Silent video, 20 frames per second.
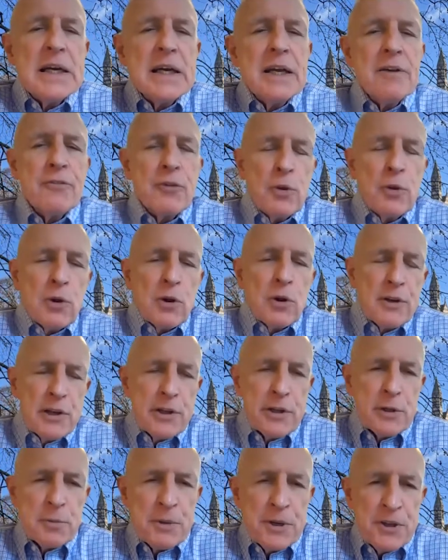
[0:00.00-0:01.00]
If you look a
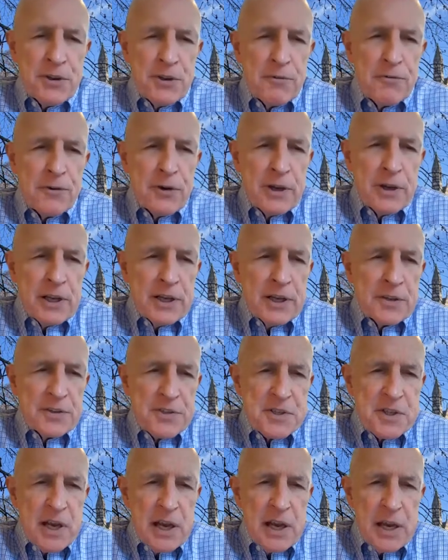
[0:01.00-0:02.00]
little bit differently and
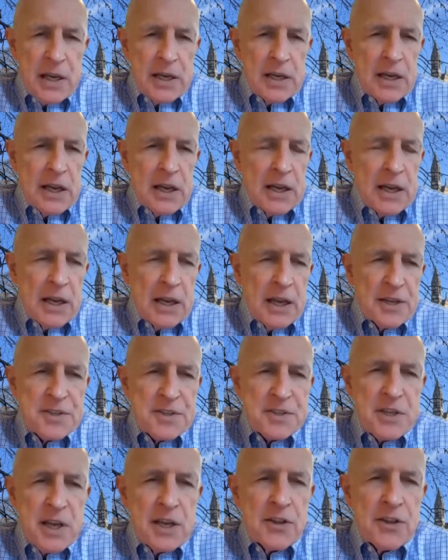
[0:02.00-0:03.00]
say,
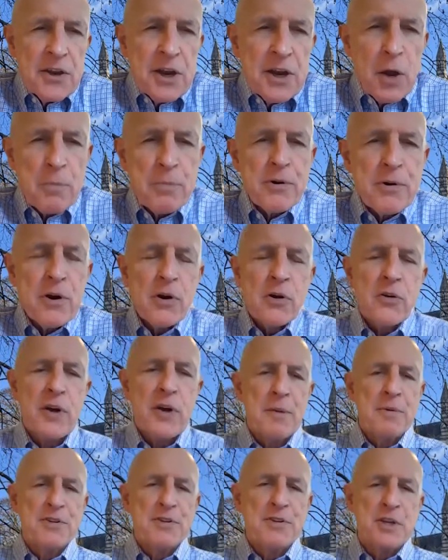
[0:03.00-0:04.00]
let's say that our
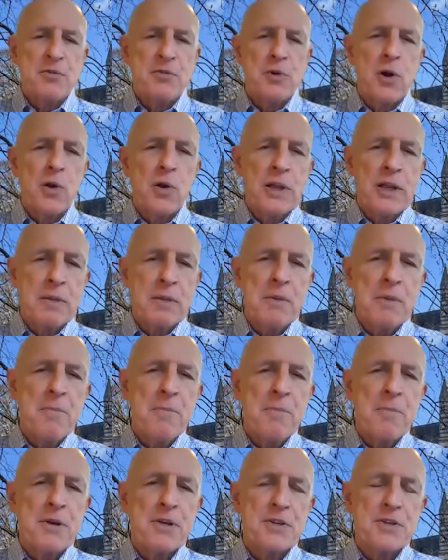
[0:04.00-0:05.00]
program is enrolling
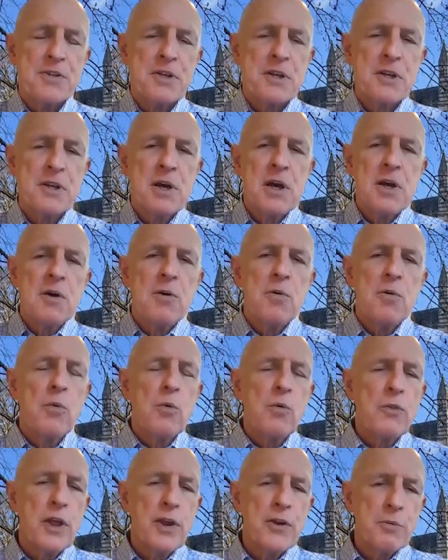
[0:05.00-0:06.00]
members
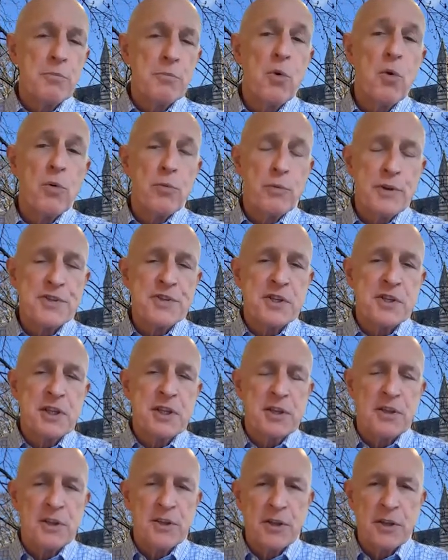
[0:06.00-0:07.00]
that are more
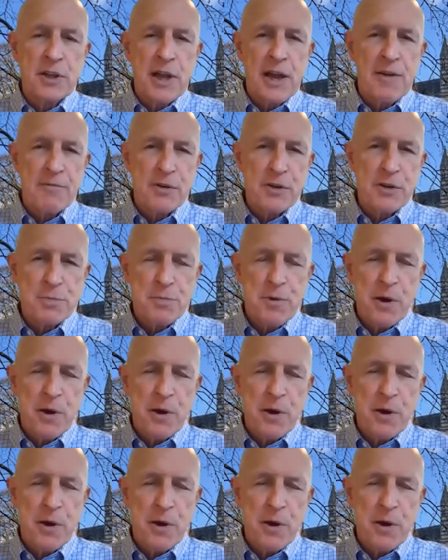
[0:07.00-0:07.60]
risky than the average